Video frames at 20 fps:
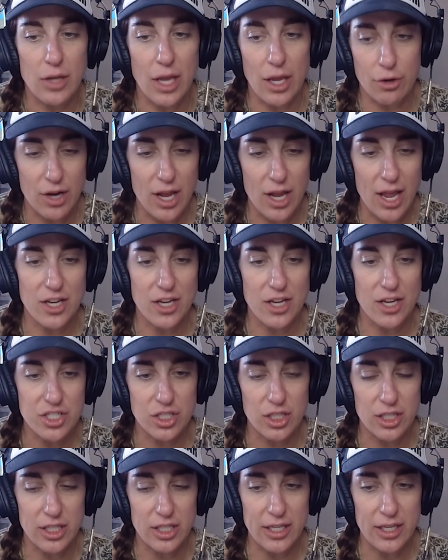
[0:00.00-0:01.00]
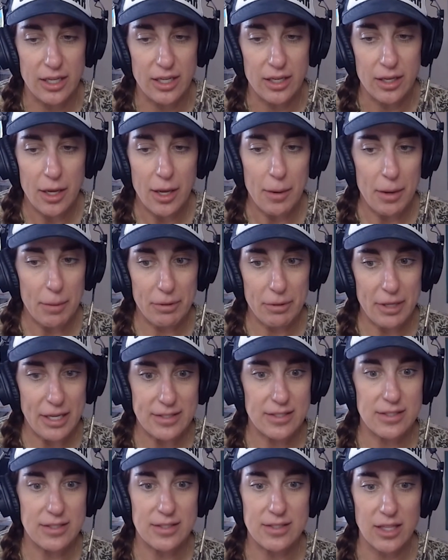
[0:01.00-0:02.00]
internationally,
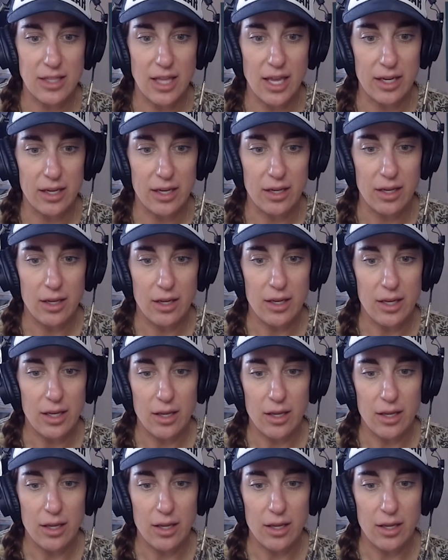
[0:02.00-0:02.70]
places like